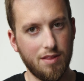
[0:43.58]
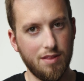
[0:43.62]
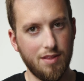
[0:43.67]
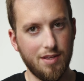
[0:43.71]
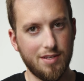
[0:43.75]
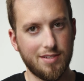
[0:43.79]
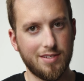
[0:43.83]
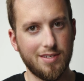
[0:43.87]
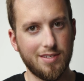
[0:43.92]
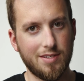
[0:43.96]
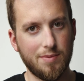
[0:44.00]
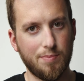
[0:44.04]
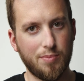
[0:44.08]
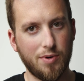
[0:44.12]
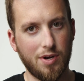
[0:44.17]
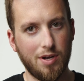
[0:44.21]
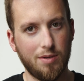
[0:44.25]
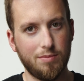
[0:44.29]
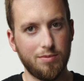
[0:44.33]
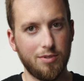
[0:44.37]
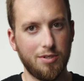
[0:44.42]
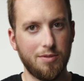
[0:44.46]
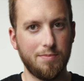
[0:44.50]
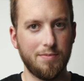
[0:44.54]
This is a
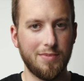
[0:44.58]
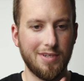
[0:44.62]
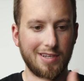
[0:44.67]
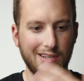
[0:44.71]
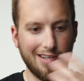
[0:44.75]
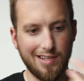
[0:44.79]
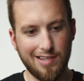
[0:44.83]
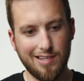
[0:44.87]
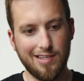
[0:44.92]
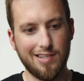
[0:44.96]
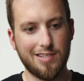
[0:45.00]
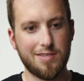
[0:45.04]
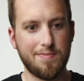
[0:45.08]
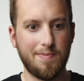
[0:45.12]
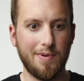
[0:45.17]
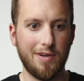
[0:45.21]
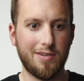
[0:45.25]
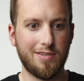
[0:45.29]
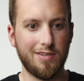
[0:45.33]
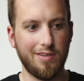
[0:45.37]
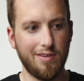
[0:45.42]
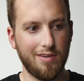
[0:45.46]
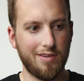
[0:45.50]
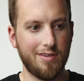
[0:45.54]
problem
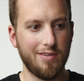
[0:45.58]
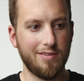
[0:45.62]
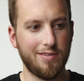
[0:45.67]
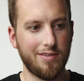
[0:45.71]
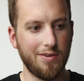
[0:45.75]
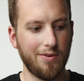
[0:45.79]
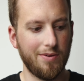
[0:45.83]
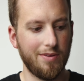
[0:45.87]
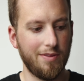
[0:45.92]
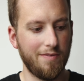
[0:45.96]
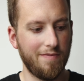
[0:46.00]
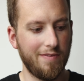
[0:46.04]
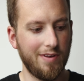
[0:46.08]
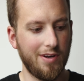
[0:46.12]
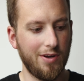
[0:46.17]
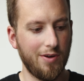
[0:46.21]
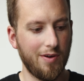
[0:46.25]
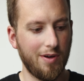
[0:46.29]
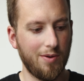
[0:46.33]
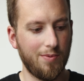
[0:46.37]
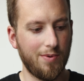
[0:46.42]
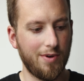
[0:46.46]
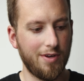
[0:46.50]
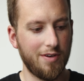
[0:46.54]
especially considering the
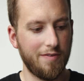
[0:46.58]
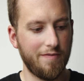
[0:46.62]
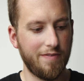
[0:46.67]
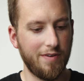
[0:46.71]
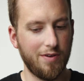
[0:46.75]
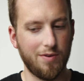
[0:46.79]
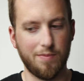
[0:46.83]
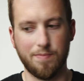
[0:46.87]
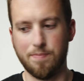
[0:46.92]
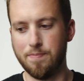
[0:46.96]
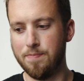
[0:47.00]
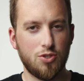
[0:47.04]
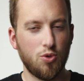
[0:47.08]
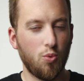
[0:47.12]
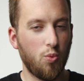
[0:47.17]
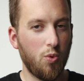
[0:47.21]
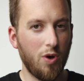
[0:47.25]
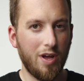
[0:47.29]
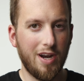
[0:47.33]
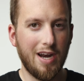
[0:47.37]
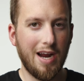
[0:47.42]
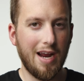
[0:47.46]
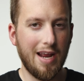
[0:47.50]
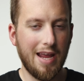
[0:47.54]
video I wanted to film. So
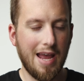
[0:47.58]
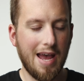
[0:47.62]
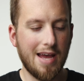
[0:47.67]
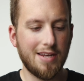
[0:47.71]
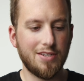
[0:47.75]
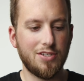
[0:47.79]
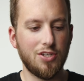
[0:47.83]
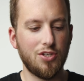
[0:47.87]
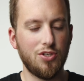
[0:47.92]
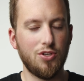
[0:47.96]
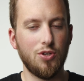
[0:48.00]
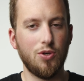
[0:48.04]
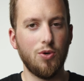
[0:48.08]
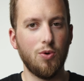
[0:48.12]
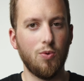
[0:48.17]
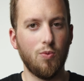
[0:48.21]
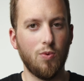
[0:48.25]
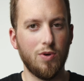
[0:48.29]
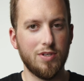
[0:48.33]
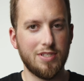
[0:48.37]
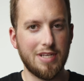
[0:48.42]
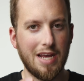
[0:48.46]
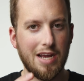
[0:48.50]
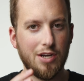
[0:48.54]
what I had to do
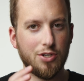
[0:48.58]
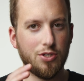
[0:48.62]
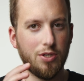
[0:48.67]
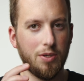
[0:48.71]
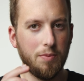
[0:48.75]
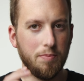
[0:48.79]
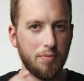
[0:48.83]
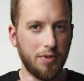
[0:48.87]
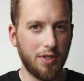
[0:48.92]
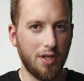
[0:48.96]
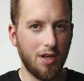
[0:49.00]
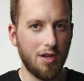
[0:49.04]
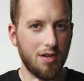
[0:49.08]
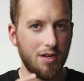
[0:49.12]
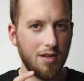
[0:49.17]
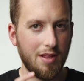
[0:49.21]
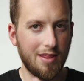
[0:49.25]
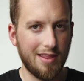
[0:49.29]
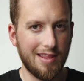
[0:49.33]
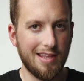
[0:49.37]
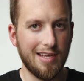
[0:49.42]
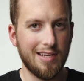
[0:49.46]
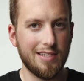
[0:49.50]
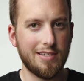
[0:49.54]
was actually plug
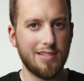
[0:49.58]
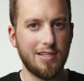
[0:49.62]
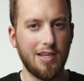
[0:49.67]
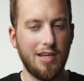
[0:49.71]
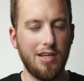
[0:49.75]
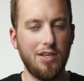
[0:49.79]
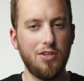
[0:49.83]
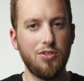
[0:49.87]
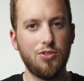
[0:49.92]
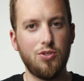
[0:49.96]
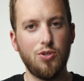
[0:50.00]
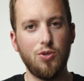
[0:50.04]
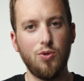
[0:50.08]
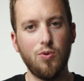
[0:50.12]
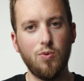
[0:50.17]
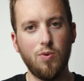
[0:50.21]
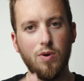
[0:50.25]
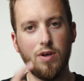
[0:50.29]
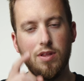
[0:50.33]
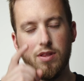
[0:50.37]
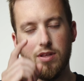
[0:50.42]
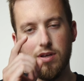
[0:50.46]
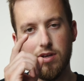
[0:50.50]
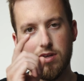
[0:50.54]
this
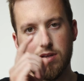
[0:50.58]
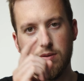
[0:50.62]
into the